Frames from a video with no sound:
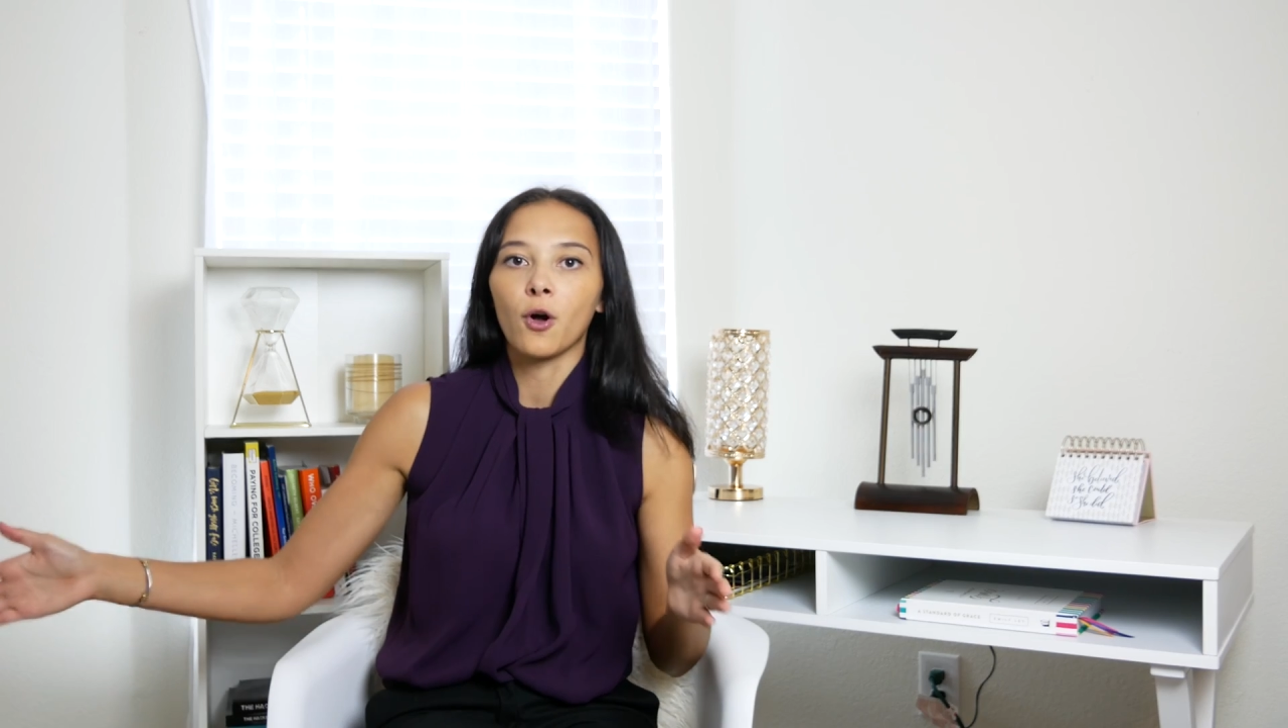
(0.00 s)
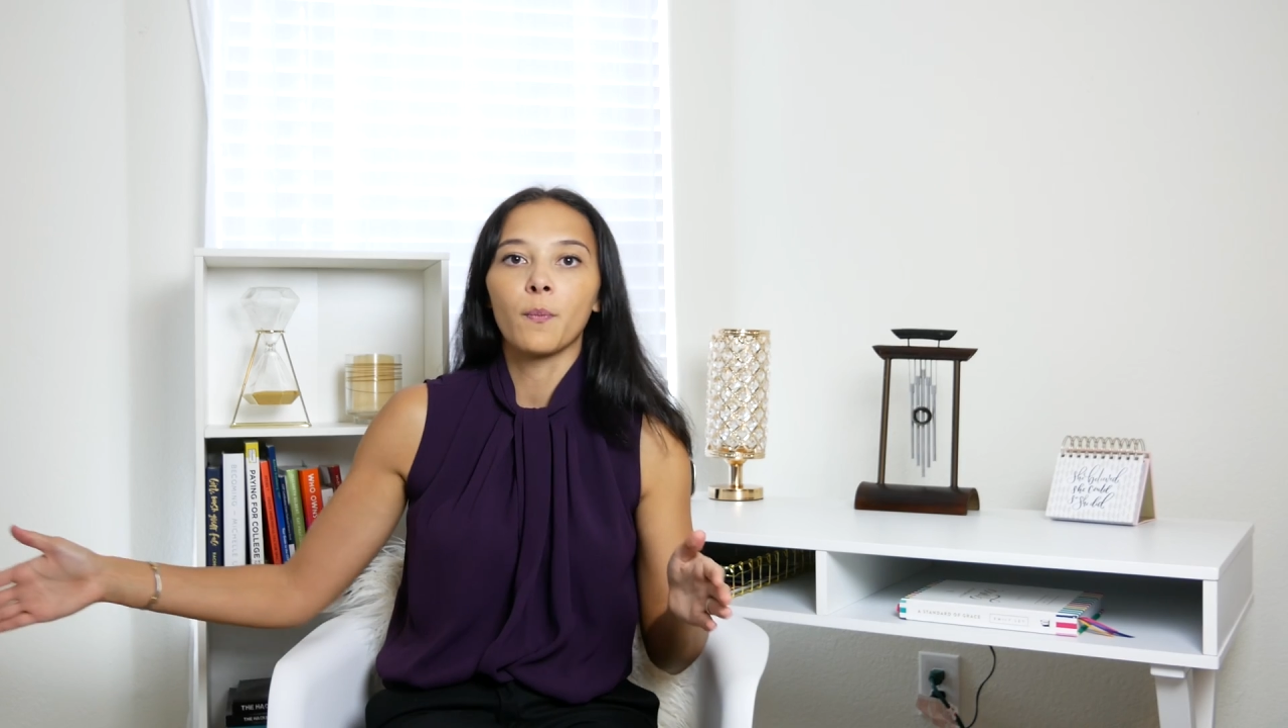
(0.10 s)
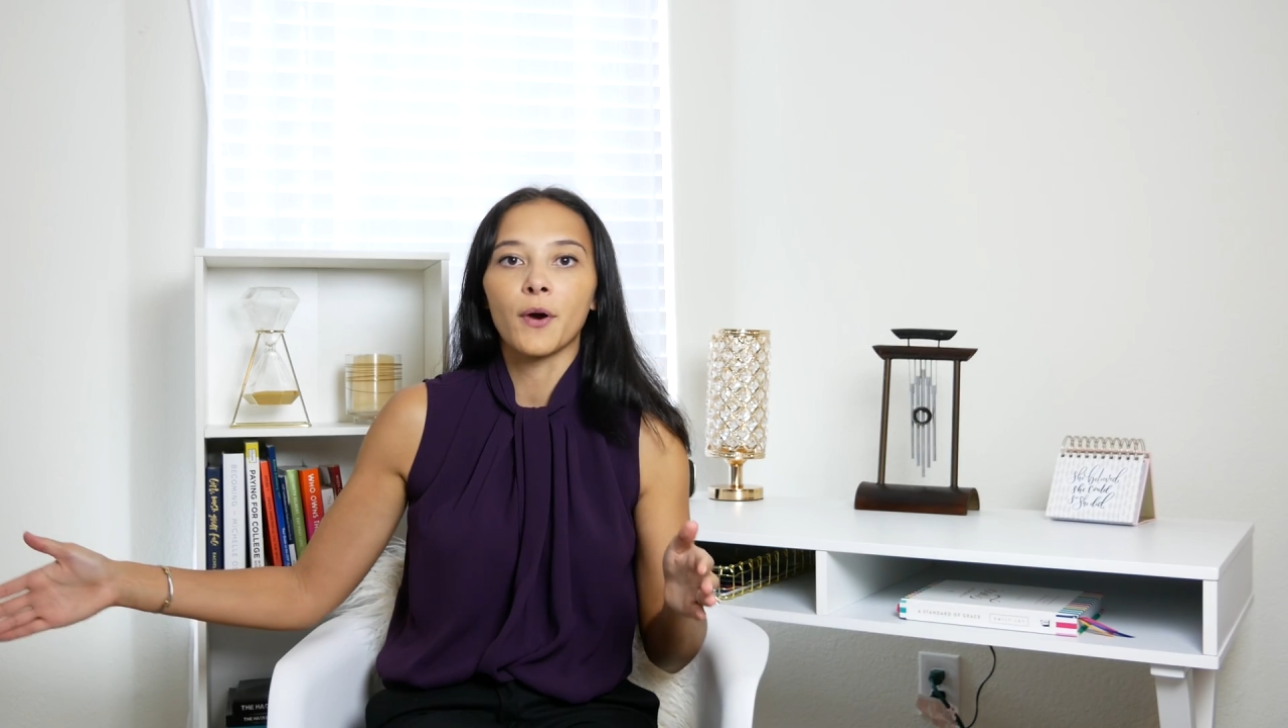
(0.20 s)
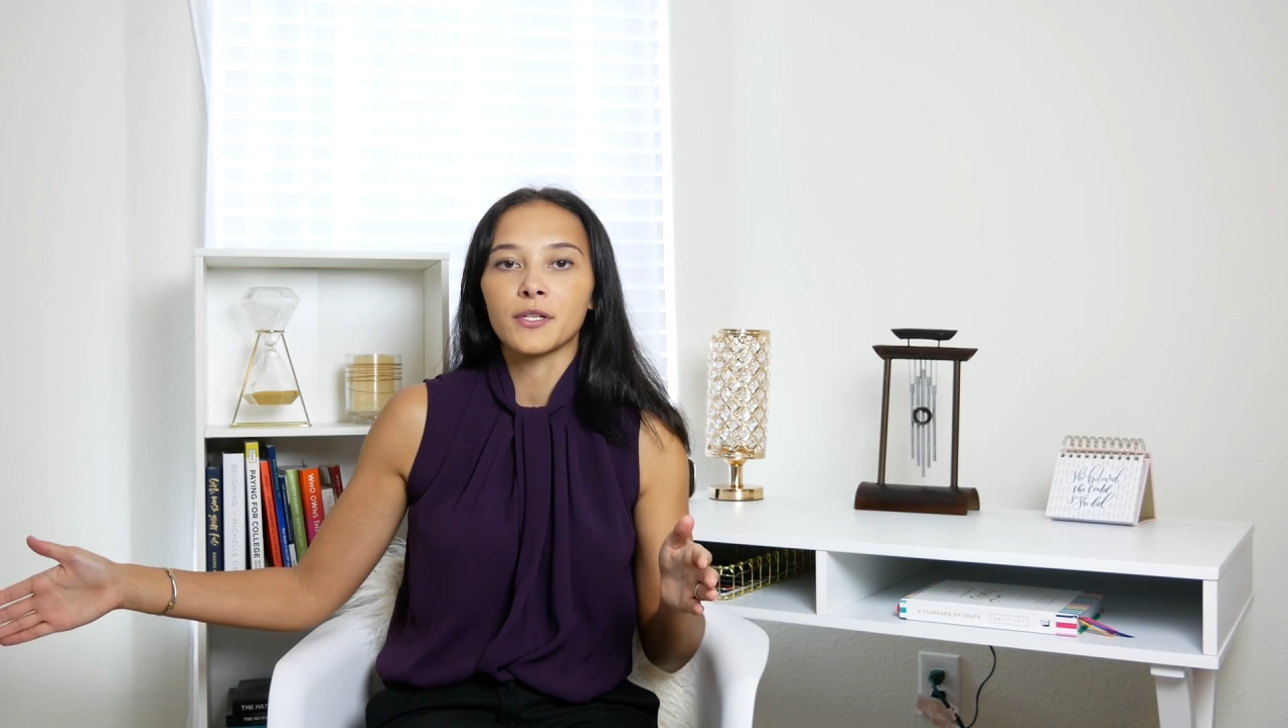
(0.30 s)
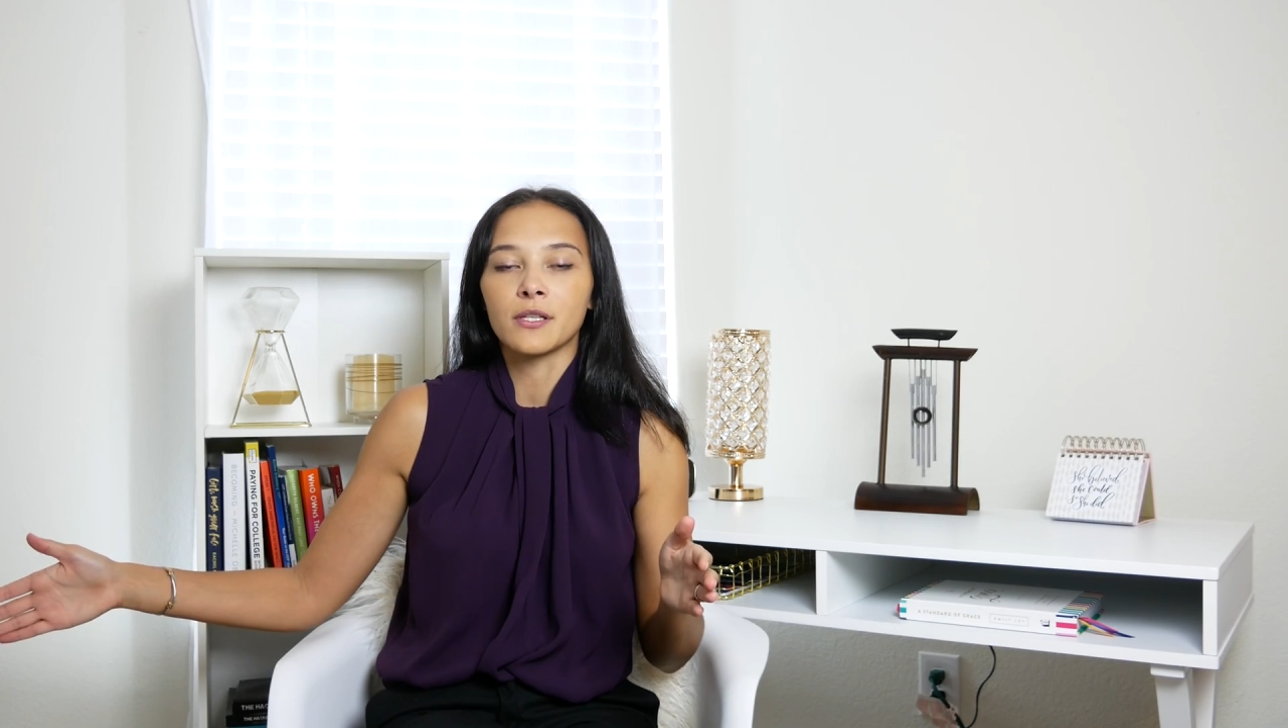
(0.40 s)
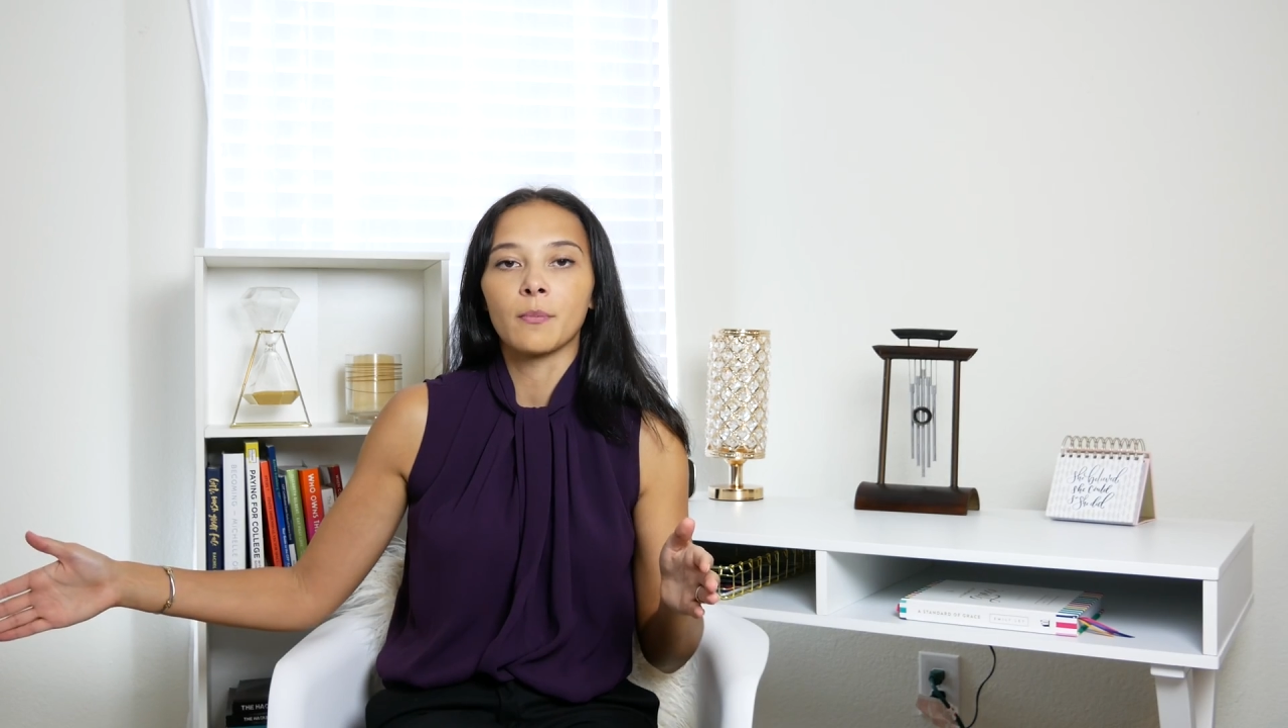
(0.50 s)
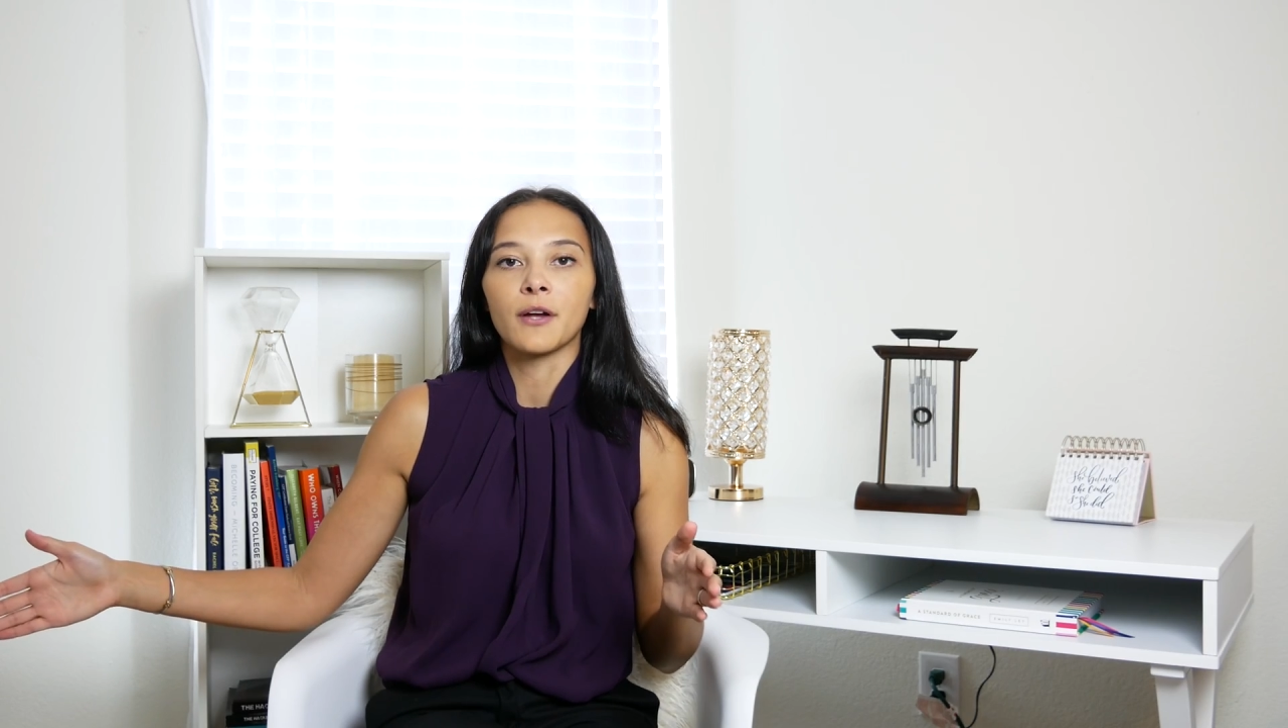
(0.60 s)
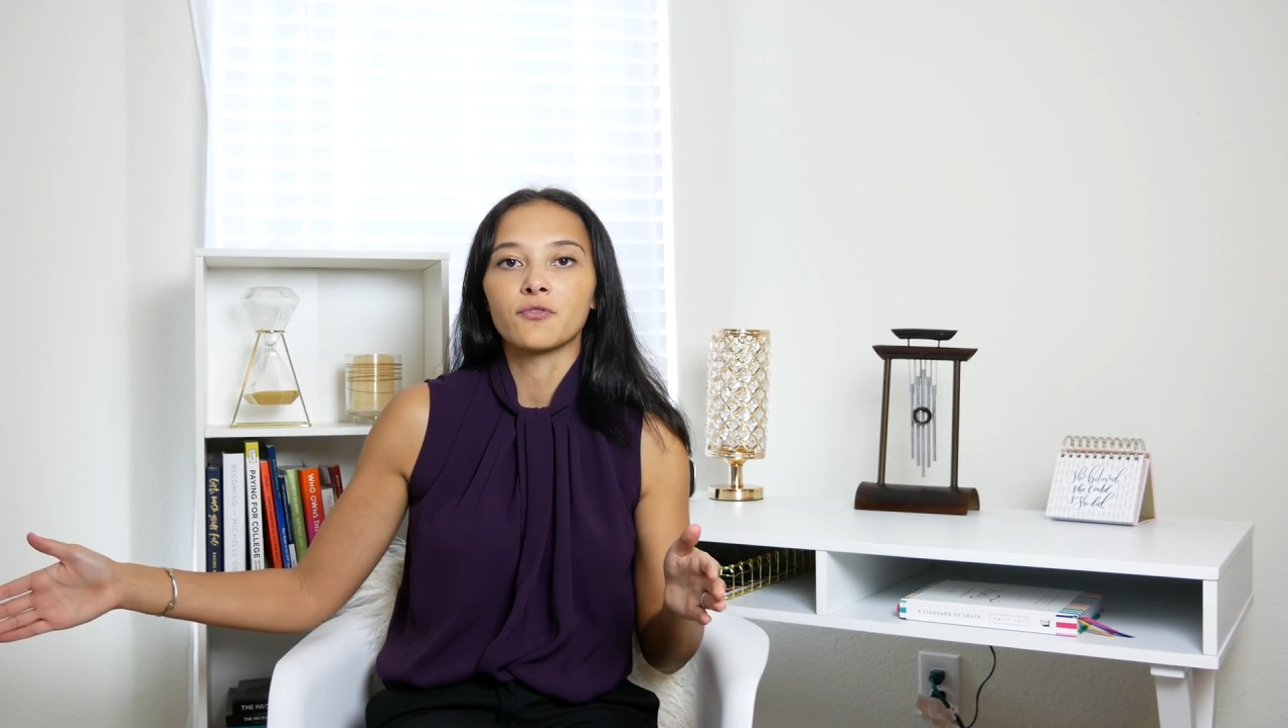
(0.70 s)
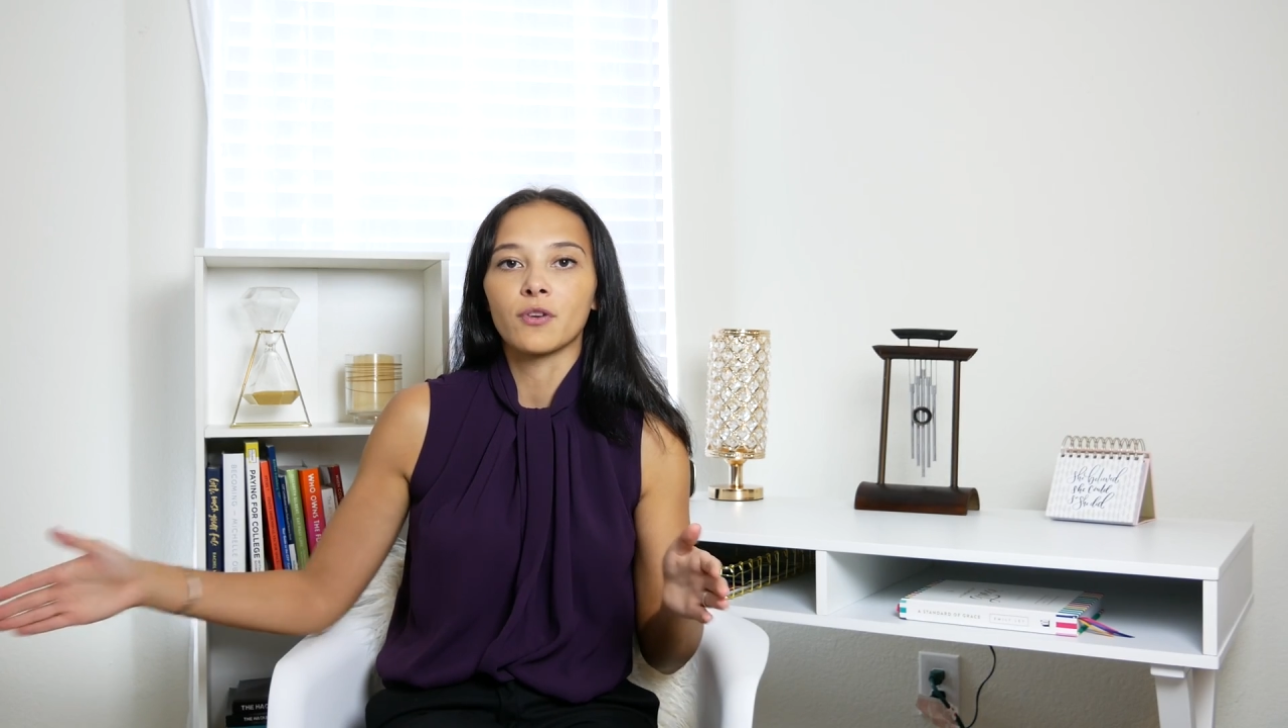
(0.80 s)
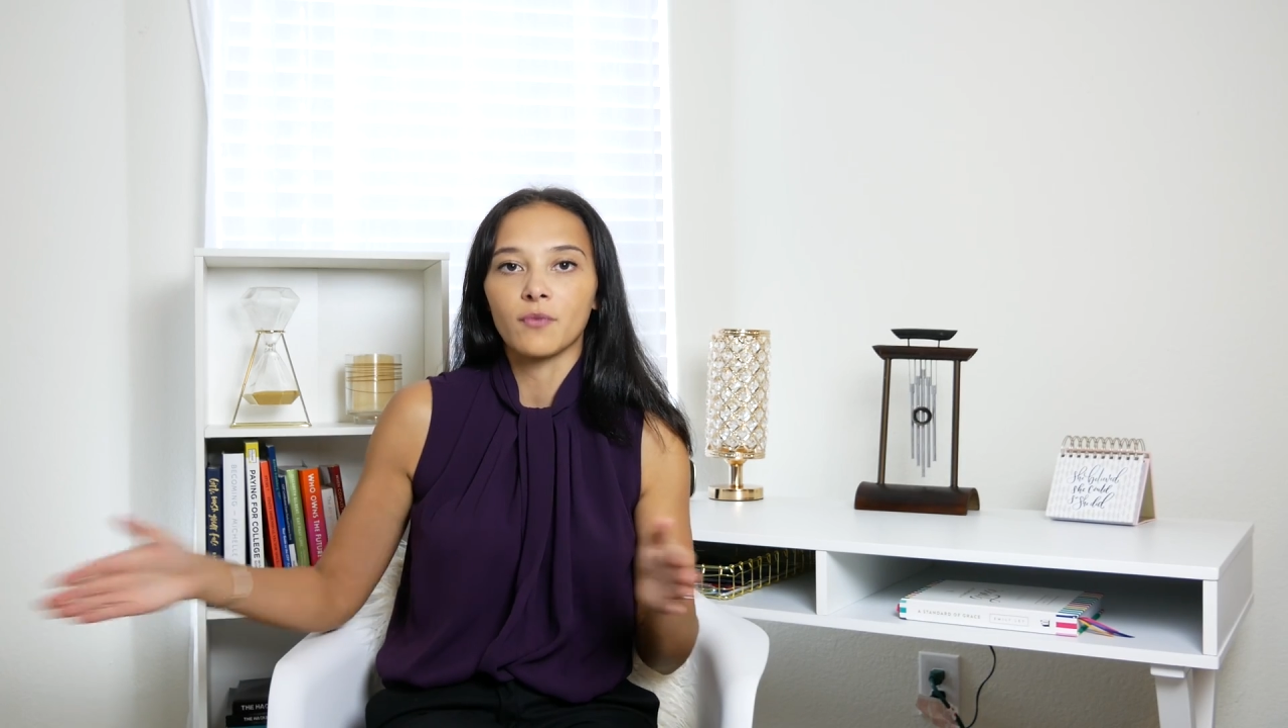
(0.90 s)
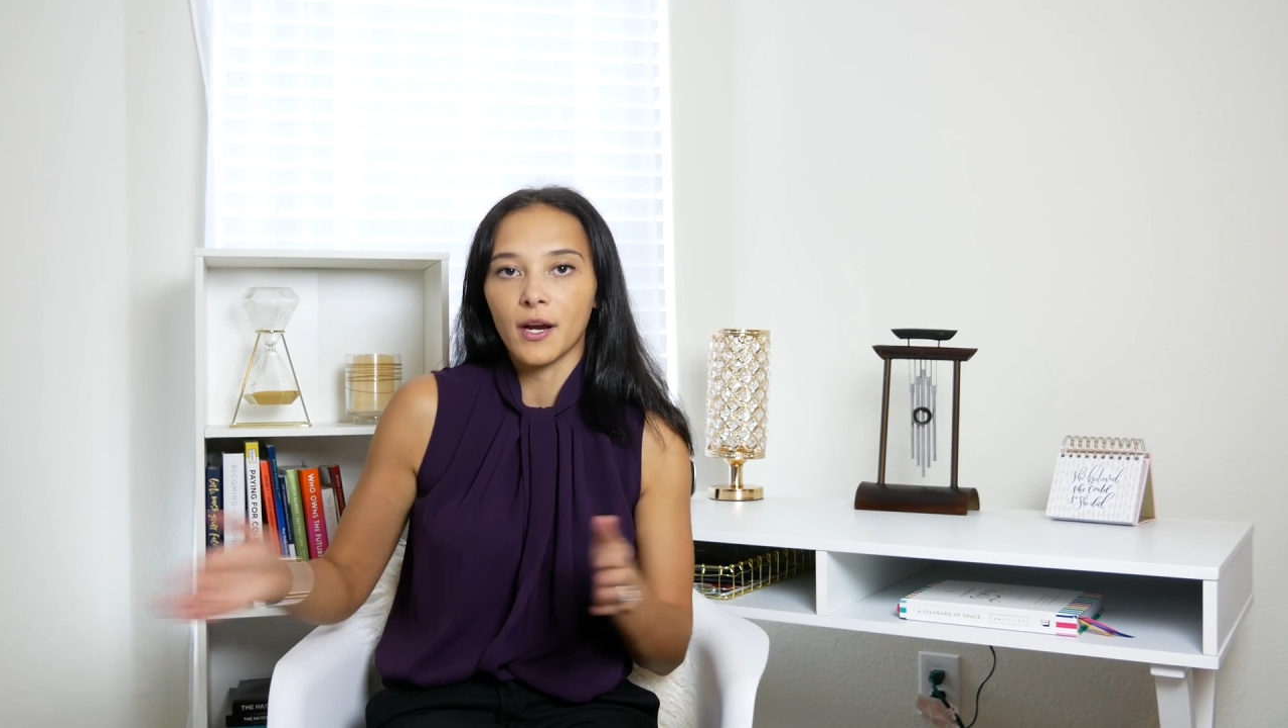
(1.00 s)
all parts of the mantra